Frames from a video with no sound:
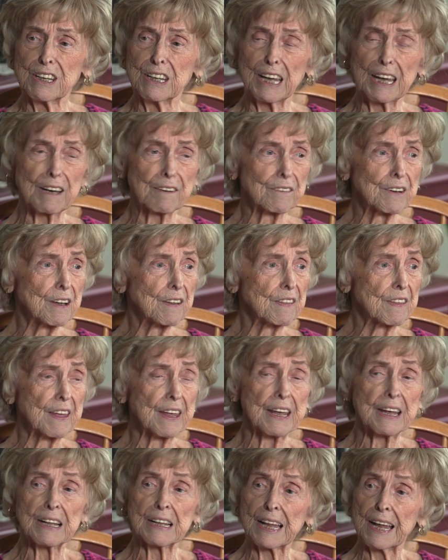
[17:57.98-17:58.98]

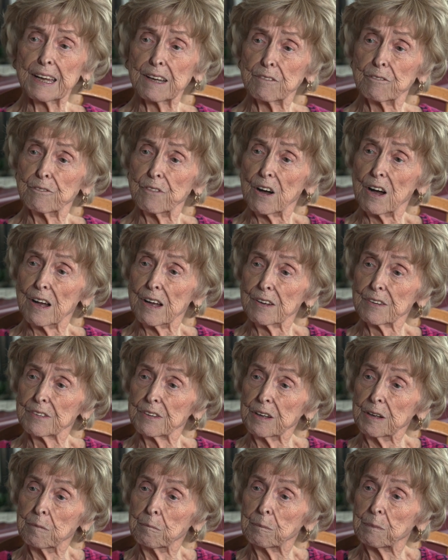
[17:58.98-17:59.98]
Everything like falls
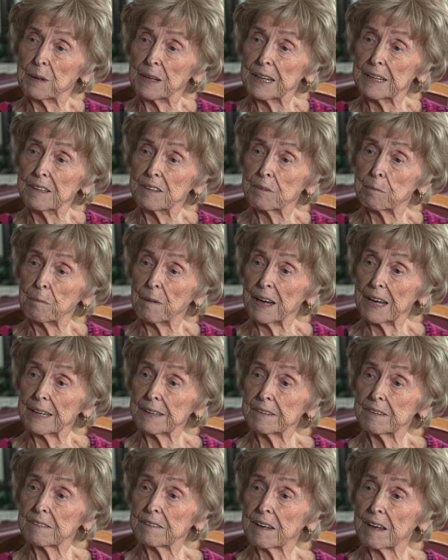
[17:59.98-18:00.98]
in place by
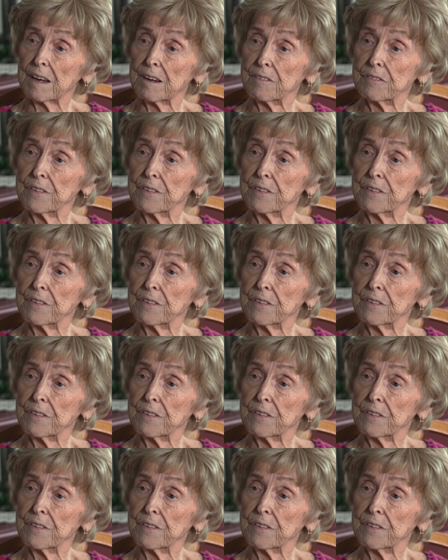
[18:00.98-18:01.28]
itself.